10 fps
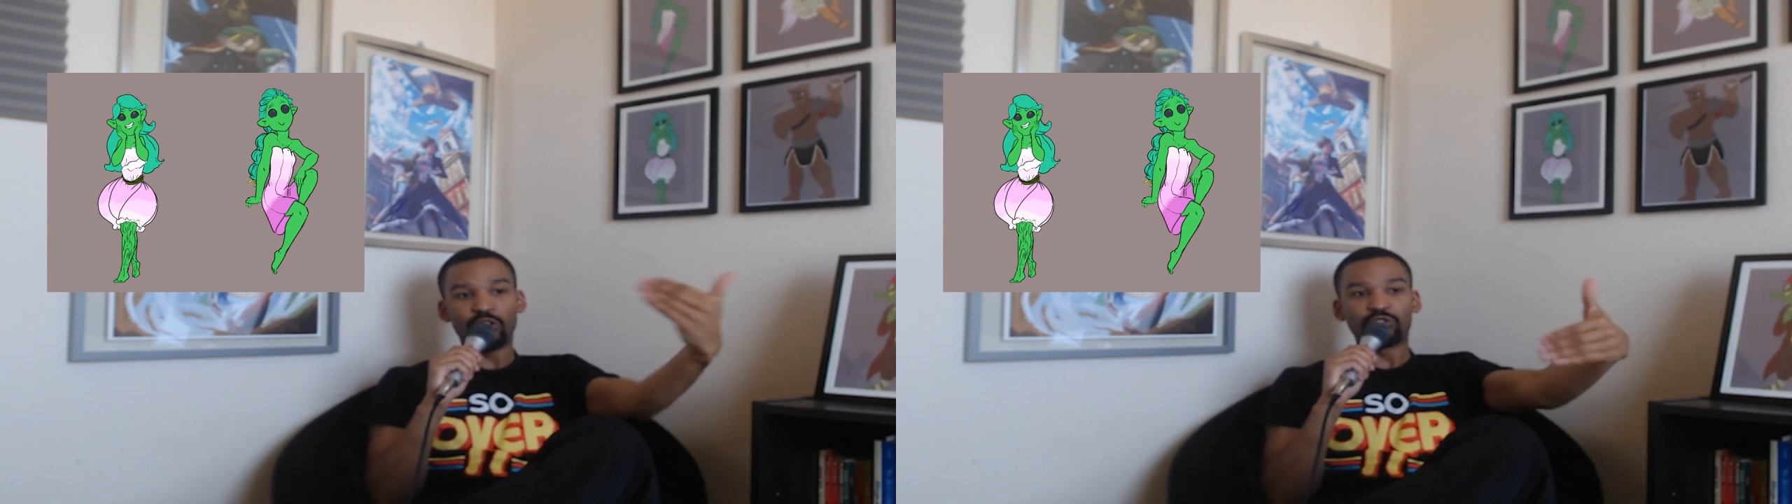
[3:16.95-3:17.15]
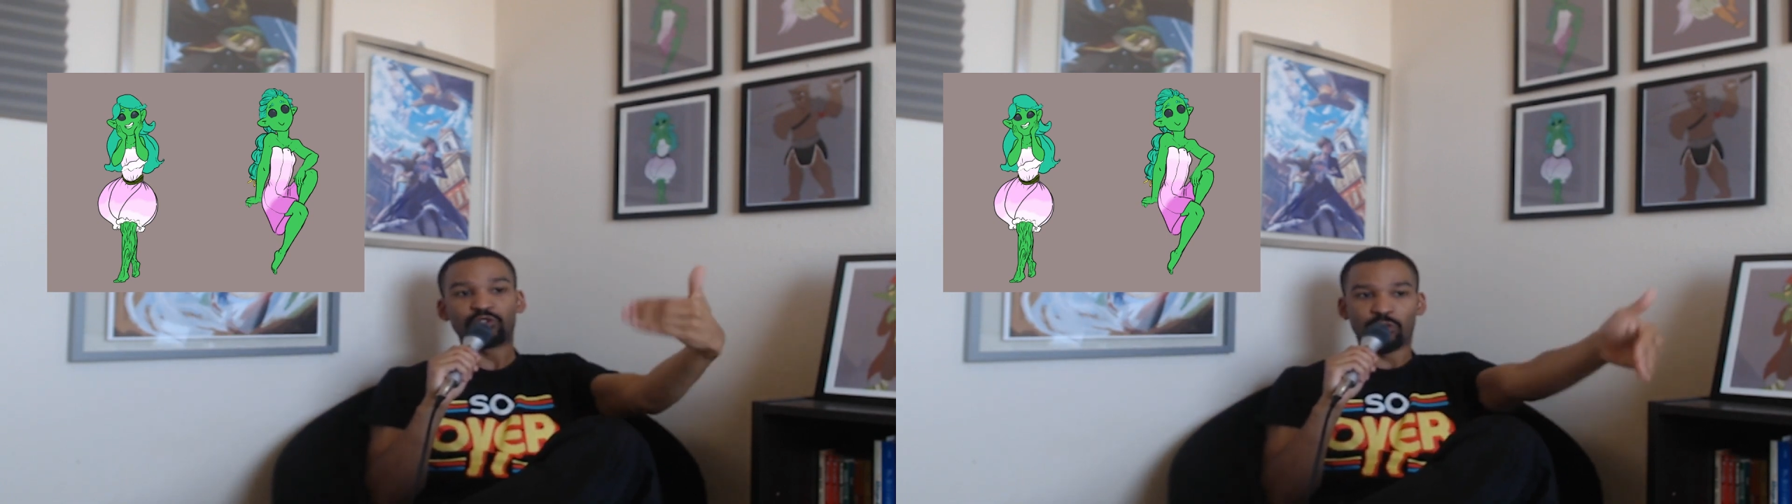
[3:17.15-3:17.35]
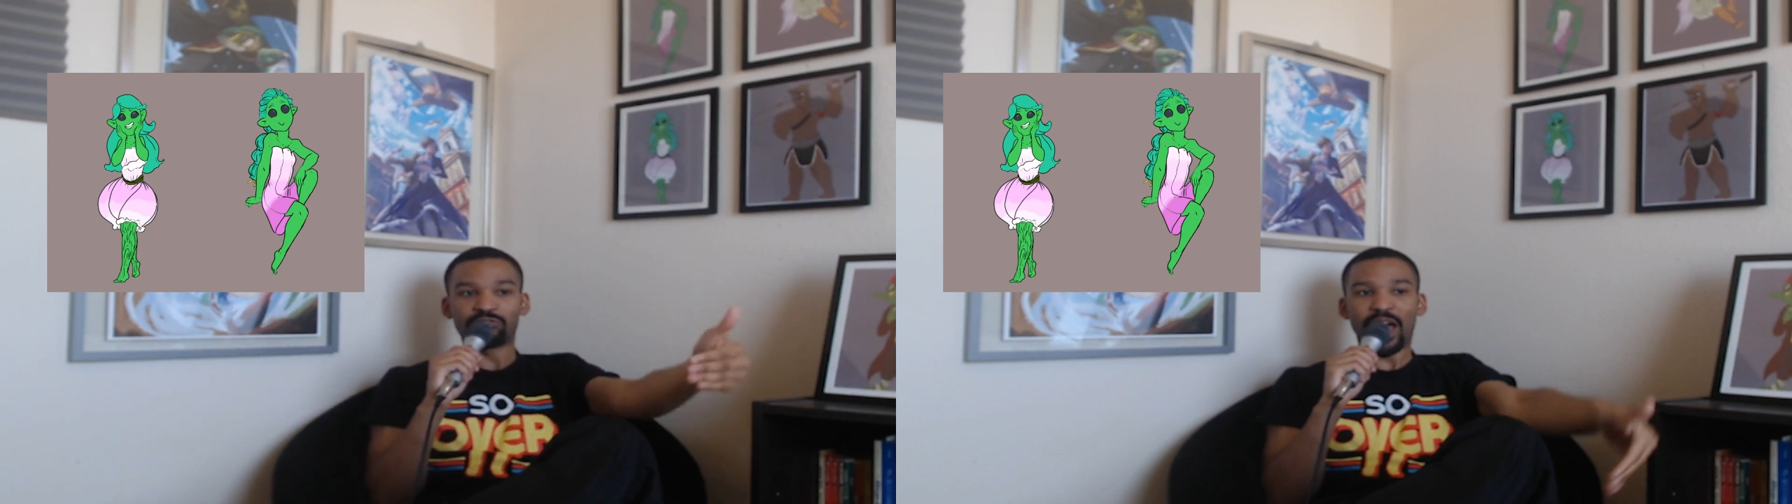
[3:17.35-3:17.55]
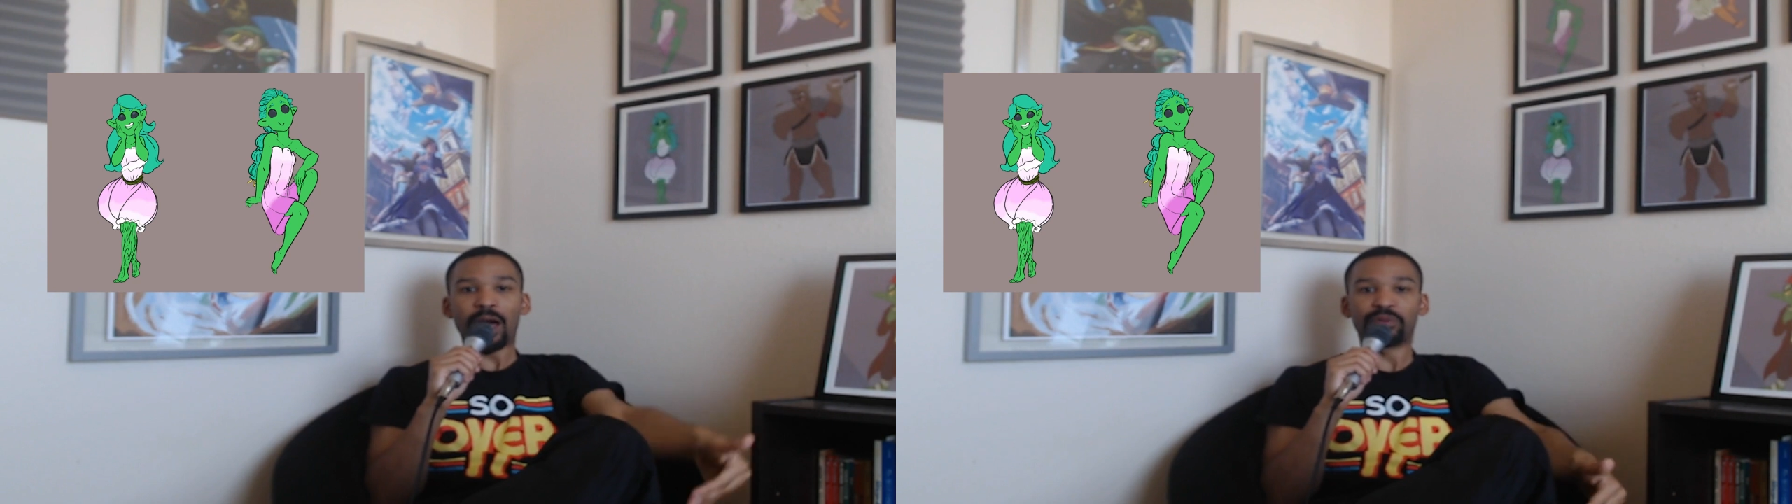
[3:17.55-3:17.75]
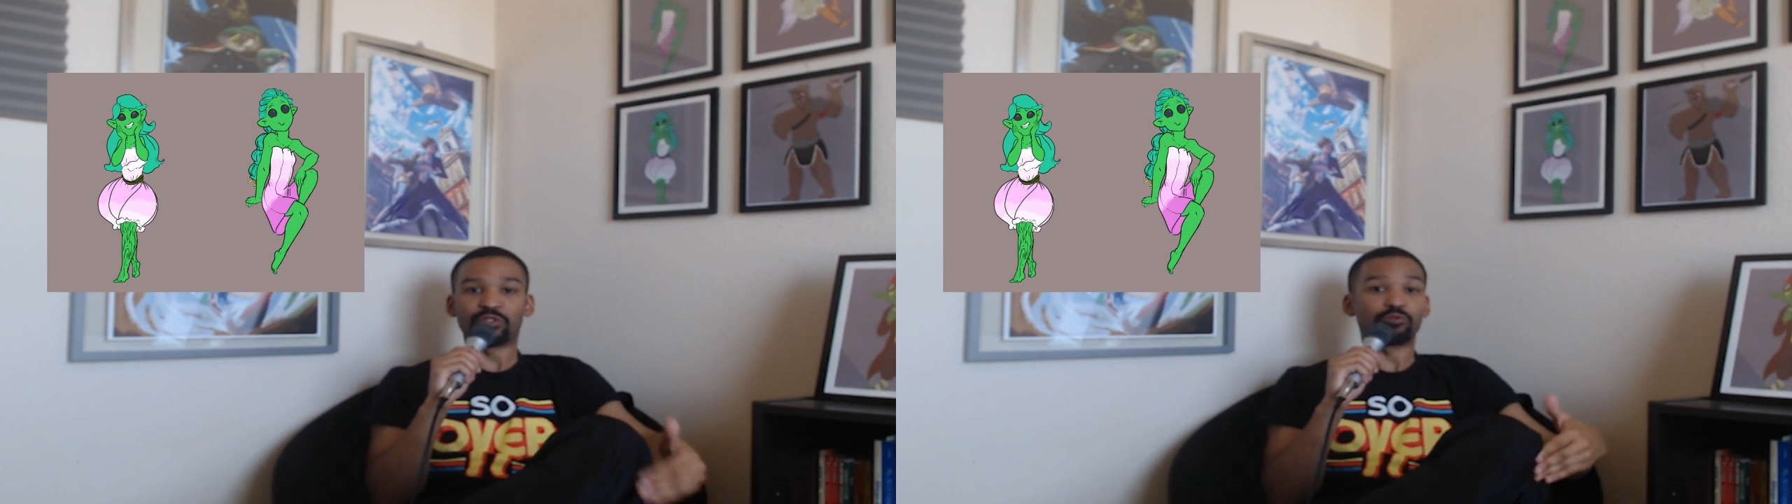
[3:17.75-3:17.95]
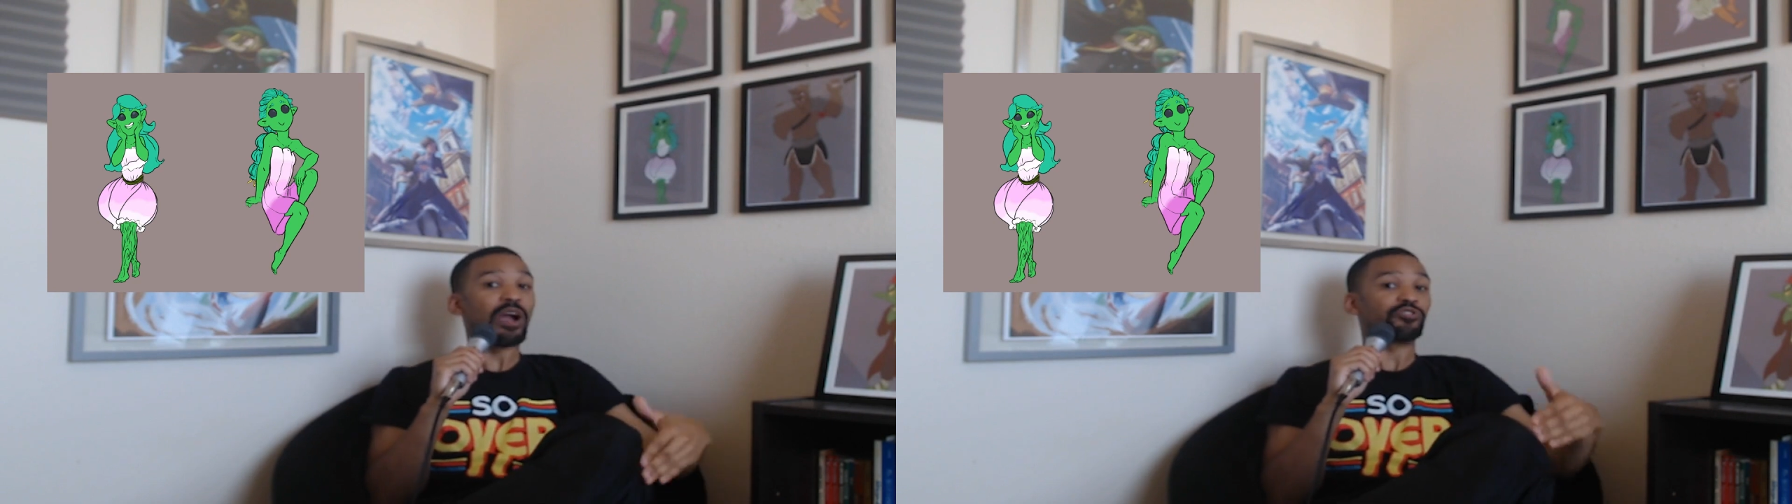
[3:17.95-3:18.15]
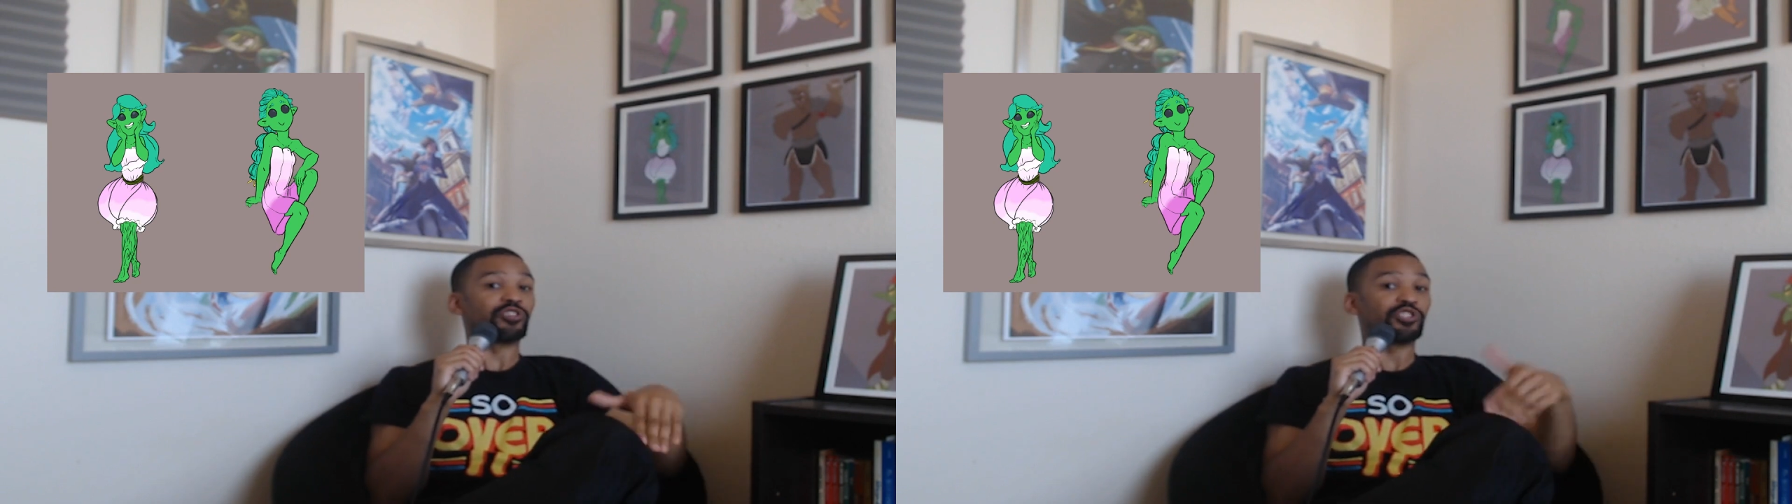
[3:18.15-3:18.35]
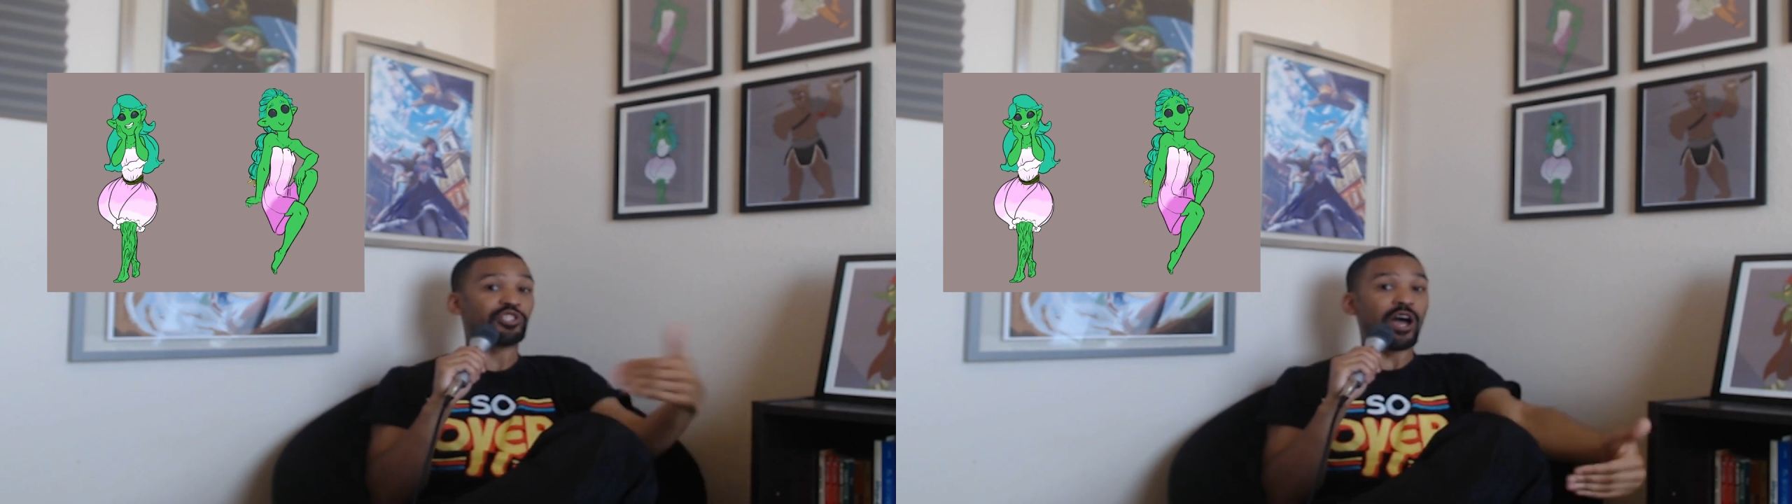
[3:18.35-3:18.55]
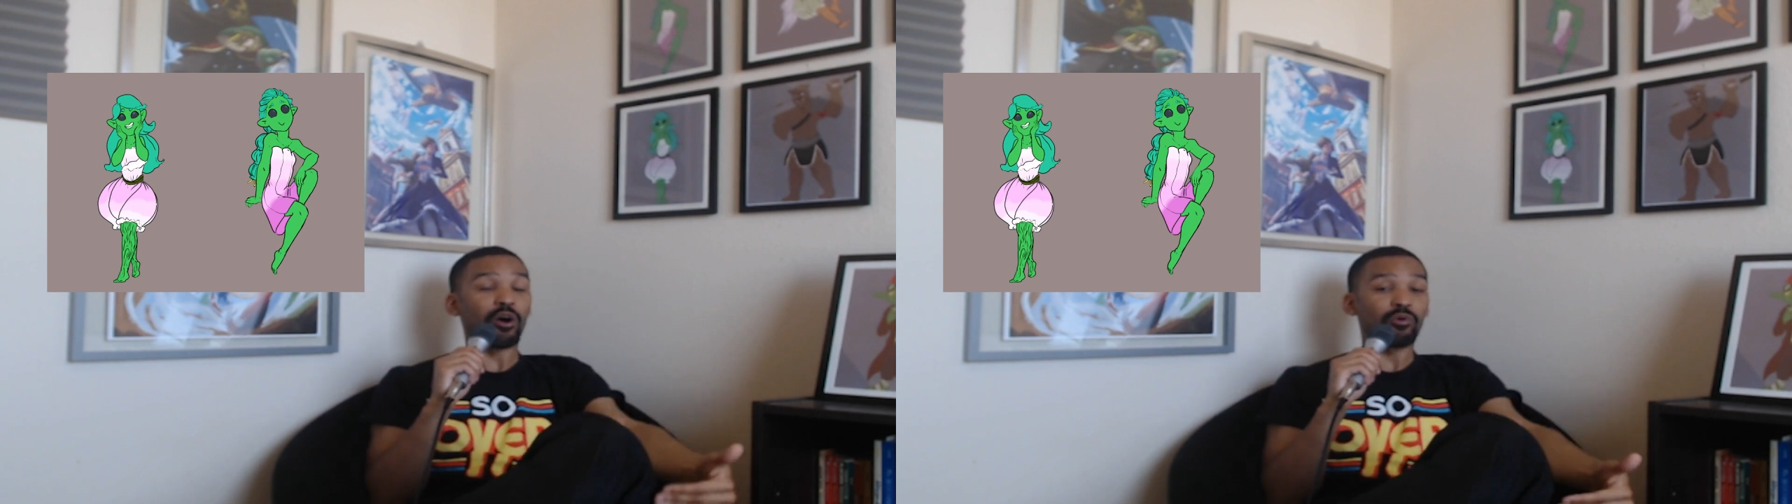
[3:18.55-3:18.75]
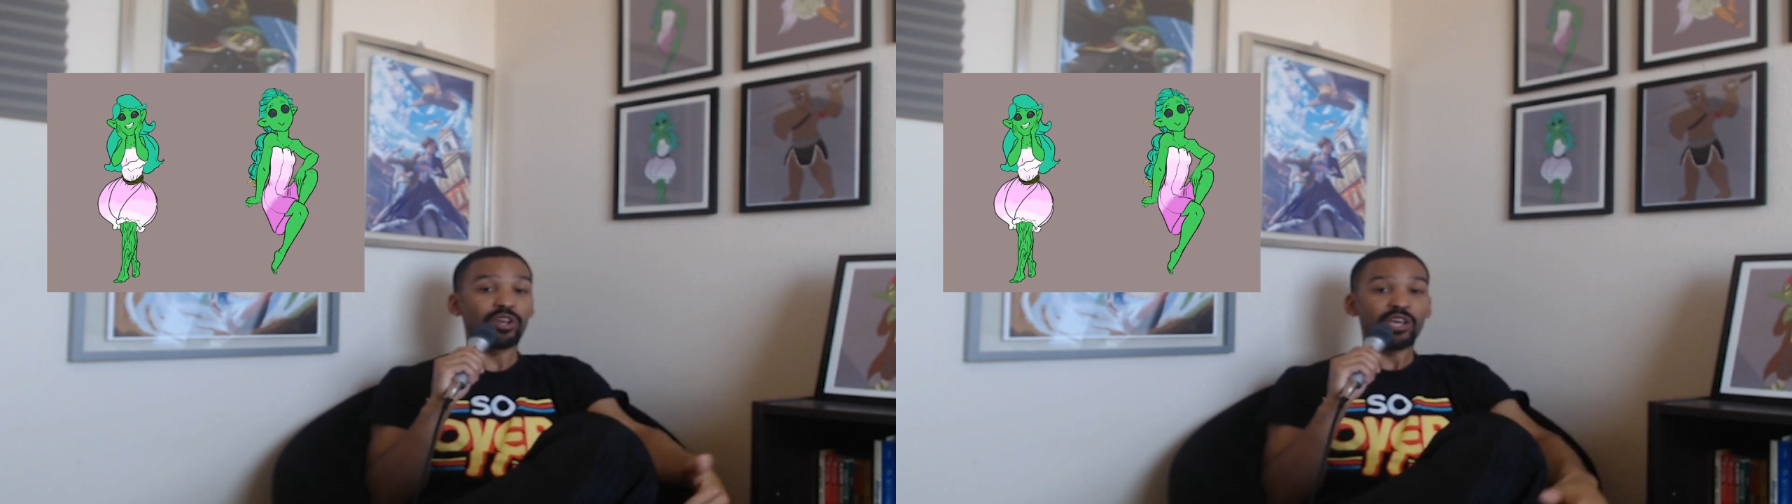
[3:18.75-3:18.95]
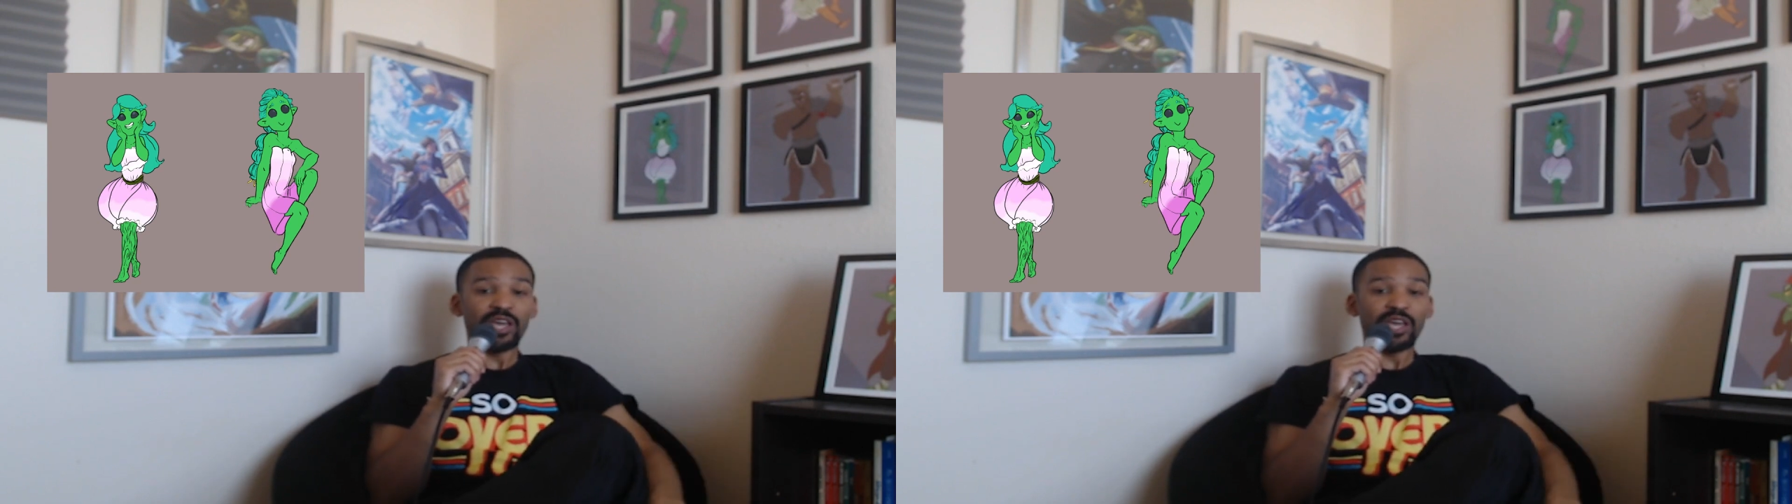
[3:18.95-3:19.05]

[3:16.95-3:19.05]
those growths happen throughout the show,